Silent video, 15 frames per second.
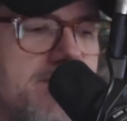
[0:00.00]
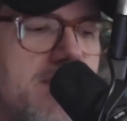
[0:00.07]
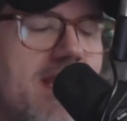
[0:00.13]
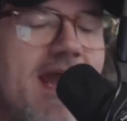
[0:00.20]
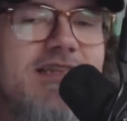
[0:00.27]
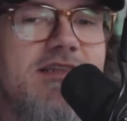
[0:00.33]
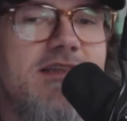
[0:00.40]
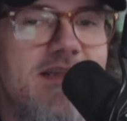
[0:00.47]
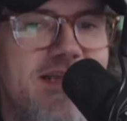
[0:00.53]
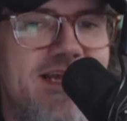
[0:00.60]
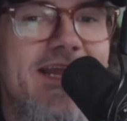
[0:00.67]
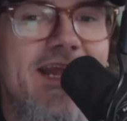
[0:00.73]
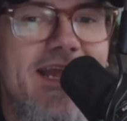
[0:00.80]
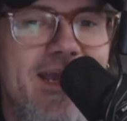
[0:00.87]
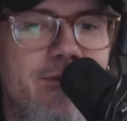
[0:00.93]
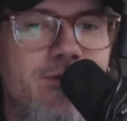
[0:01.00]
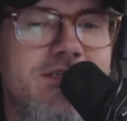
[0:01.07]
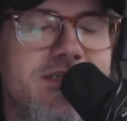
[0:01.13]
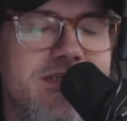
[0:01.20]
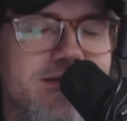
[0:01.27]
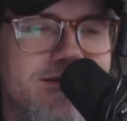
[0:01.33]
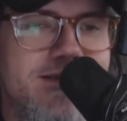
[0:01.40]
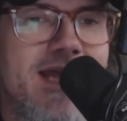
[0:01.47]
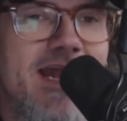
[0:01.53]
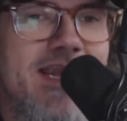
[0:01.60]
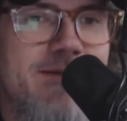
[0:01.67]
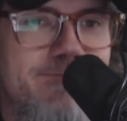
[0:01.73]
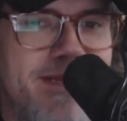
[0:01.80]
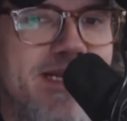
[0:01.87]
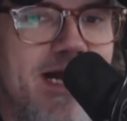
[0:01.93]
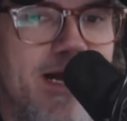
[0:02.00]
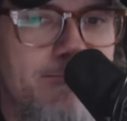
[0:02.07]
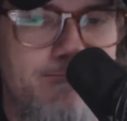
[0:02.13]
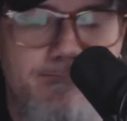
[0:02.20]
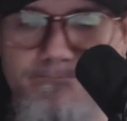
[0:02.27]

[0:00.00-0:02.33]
had, it was kind of beat up.